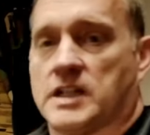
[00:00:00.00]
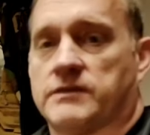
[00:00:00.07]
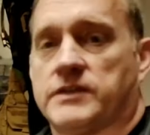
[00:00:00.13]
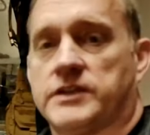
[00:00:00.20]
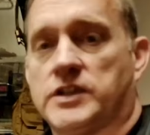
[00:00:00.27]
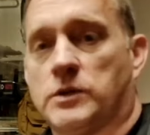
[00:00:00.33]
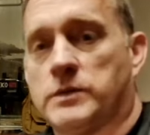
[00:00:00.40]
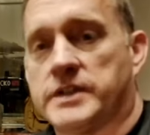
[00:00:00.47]

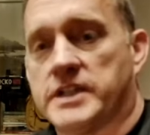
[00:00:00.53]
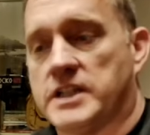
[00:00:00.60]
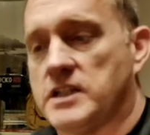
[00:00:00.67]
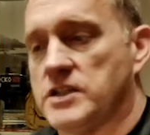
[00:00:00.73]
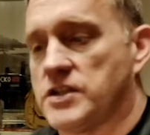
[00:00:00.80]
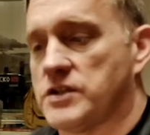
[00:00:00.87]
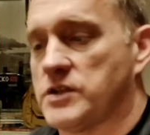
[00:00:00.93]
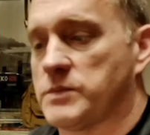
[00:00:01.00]
definitely don't want any
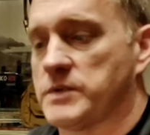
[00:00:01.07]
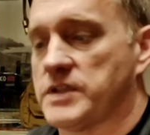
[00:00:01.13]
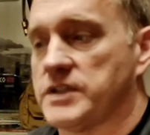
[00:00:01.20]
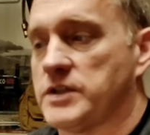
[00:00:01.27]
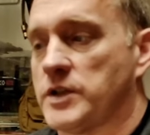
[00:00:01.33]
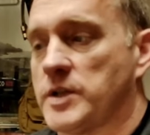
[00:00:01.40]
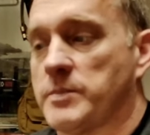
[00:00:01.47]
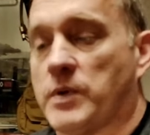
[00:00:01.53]
issues with a
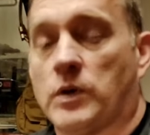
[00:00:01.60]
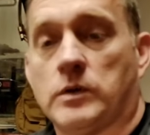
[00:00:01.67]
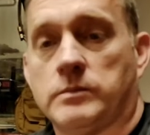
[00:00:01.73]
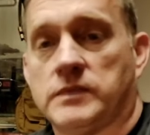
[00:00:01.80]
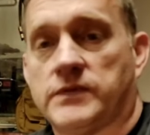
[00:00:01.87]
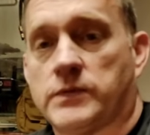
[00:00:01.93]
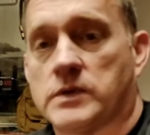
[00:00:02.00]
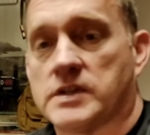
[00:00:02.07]
dirty
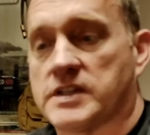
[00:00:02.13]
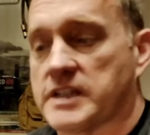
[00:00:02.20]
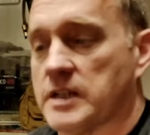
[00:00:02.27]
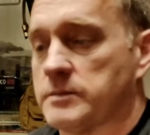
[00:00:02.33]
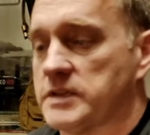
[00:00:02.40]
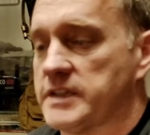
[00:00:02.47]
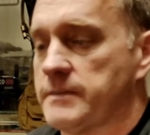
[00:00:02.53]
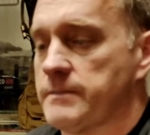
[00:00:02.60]
bolt before
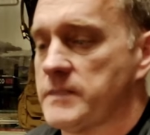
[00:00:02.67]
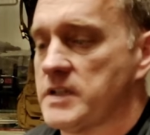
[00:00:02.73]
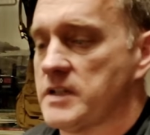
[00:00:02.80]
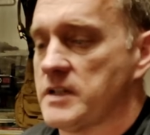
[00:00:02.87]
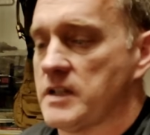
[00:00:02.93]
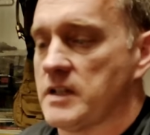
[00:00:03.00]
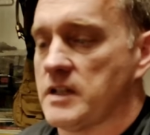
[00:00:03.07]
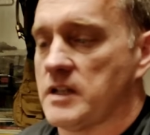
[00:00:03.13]
assembly.
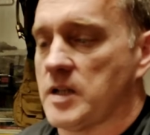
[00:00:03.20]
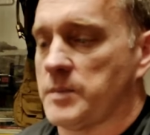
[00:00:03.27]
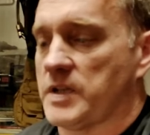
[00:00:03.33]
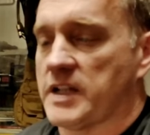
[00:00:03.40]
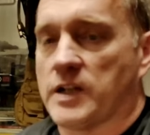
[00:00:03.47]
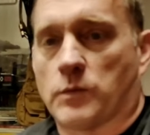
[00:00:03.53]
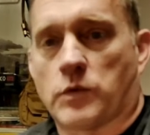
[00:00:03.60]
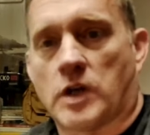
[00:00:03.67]
I'm
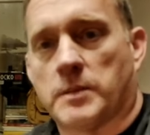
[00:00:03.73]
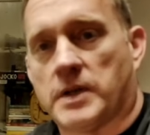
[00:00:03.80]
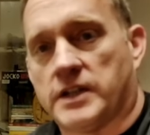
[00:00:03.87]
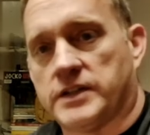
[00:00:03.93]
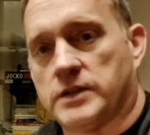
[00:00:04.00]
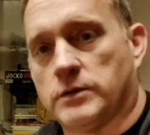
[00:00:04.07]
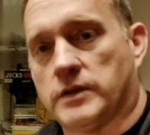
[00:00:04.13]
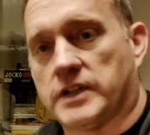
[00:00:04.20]
not going to worry
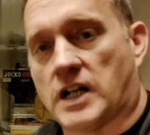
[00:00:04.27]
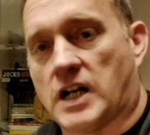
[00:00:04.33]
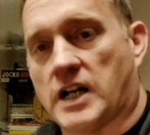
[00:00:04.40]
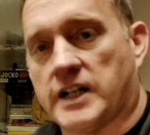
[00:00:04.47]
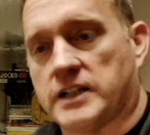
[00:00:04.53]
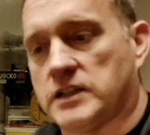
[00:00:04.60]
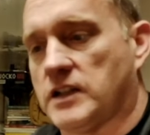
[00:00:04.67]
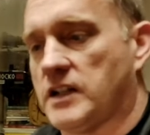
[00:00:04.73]
about doing a
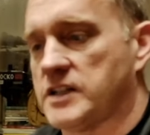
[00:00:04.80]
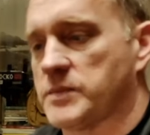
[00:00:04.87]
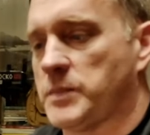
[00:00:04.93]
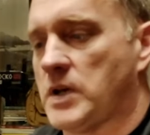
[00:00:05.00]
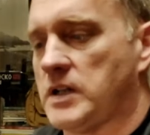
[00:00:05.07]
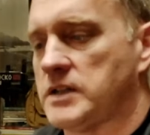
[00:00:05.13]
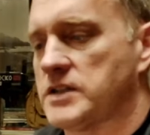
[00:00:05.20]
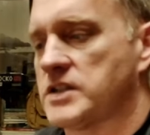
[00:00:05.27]
high gloss
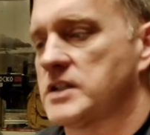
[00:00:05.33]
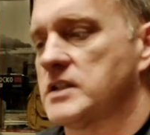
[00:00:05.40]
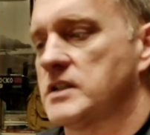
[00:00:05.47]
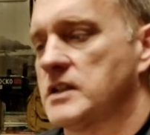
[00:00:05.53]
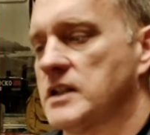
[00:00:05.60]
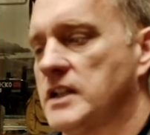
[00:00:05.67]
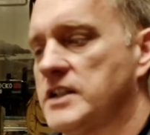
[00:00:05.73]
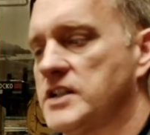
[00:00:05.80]

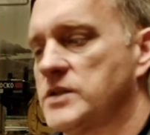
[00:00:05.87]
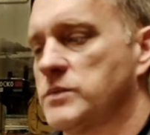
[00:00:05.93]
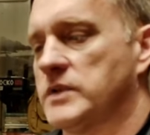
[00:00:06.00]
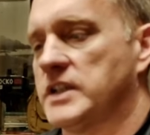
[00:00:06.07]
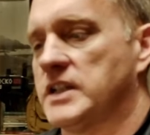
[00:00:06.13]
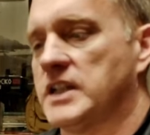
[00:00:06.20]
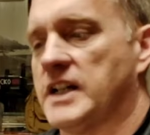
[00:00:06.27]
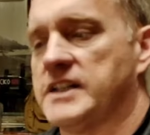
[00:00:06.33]
polish. I just
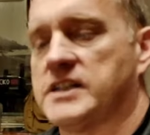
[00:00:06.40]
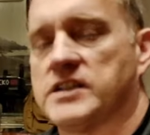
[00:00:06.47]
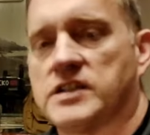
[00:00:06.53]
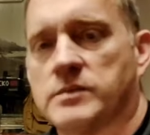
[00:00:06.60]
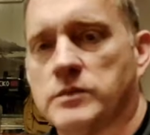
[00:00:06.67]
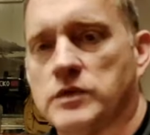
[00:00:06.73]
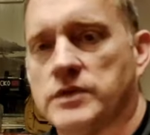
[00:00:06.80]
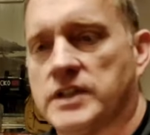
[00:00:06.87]
want it nice and
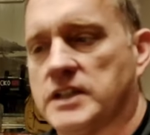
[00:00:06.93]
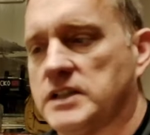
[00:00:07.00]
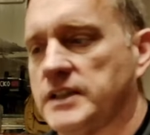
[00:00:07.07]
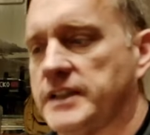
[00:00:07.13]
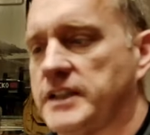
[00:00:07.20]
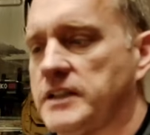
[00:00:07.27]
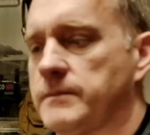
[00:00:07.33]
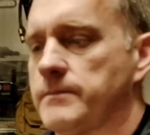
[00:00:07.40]
smooth and
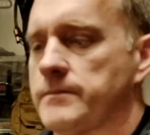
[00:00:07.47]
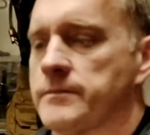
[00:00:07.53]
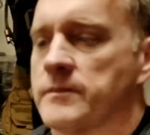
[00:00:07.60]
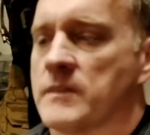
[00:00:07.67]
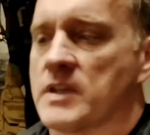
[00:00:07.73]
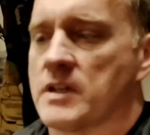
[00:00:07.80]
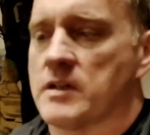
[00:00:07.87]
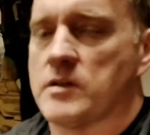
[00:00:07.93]
clean.
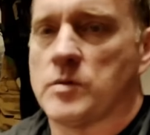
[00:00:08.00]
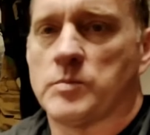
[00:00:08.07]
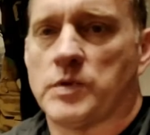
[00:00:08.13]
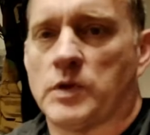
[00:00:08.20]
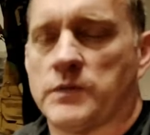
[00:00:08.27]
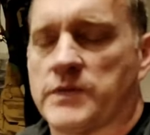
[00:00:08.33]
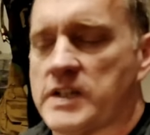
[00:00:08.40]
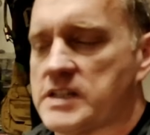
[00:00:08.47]

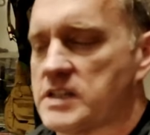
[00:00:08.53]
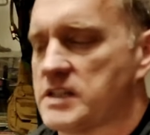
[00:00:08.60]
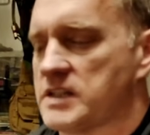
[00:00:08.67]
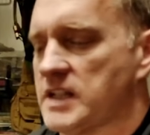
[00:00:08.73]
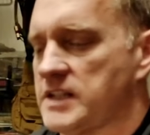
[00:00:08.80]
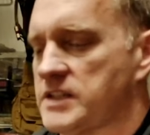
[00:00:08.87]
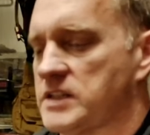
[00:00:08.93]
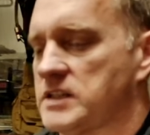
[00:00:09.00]
Bolt face is
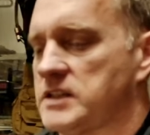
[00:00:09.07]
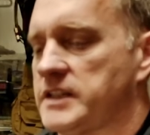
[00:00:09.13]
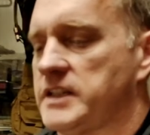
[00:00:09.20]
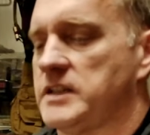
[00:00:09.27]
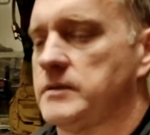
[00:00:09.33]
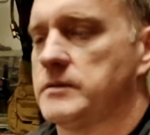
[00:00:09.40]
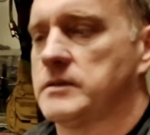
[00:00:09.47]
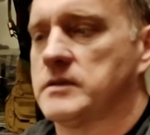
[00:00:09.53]
nice and
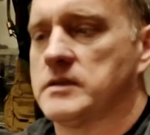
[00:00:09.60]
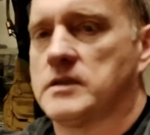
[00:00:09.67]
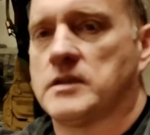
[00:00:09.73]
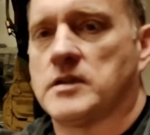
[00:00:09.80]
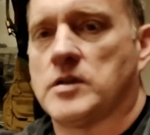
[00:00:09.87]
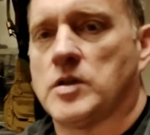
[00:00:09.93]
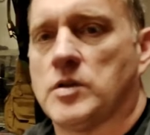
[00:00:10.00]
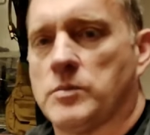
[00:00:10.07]
clean.
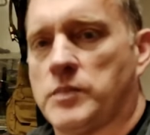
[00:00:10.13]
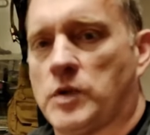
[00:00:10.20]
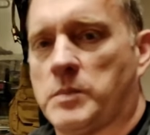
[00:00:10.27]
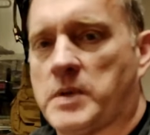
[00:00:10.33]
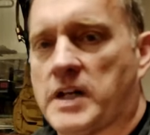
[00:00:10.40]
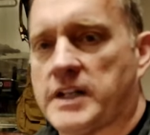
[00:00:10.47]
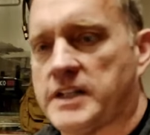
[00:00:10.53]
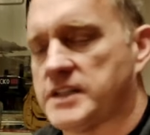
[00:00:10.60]

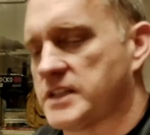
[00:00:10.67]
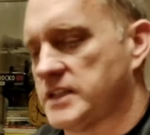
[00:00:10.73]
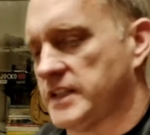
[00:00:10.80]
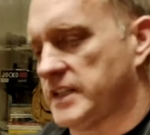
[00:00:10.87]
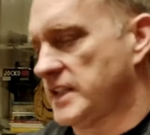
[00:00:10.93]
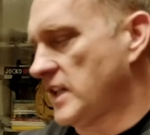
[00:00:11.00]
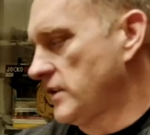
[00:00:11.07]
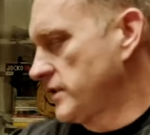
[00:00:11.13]
Bolt body is
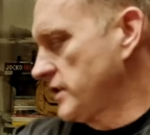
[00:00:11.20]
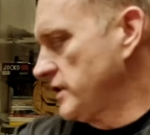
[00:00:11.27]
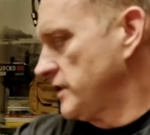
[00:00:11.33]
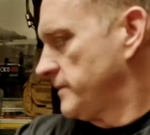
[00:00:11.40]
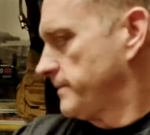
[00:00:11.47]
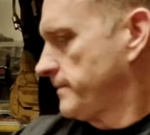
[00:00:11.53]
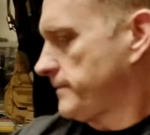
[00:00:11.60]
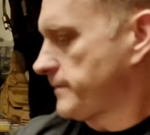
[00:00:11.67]
cleaned out
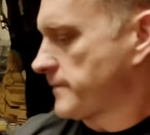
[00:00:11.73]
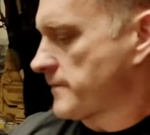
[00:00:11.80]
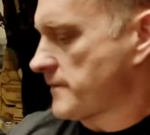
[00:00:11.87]
good.